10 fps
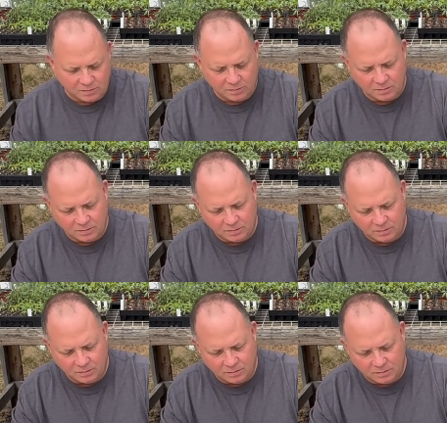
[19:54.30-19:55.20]

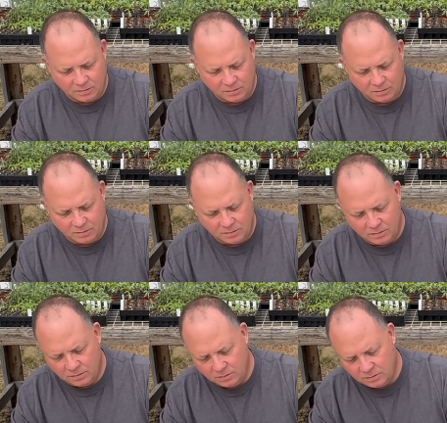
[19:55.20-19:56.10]

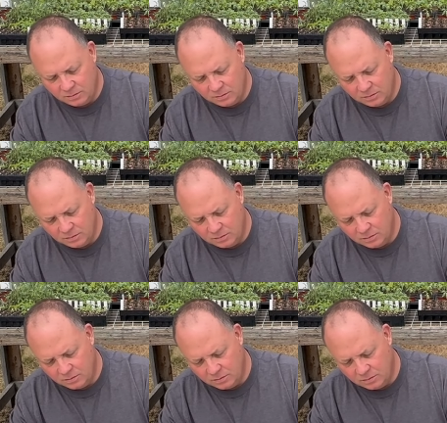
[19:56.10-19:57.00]

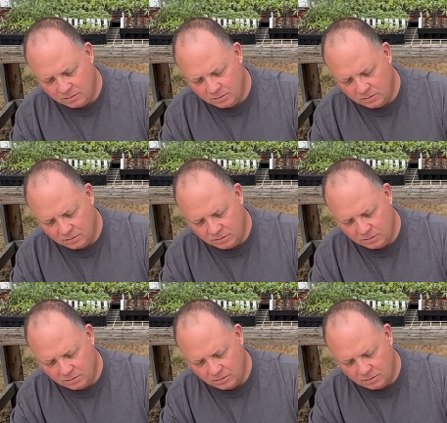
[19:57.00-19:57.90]

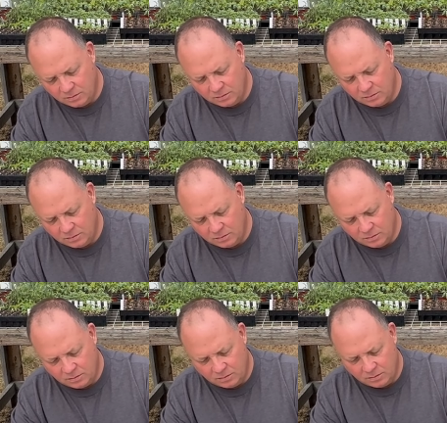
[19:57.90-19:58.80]

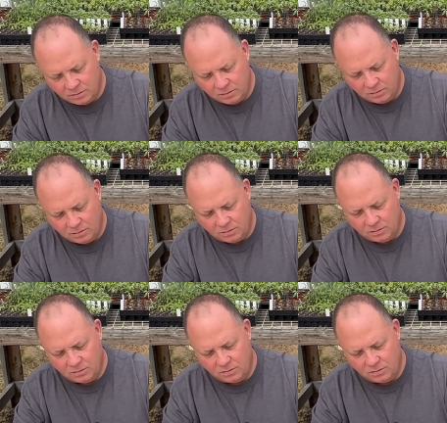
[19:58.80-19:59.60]
No one is speaking in this clip.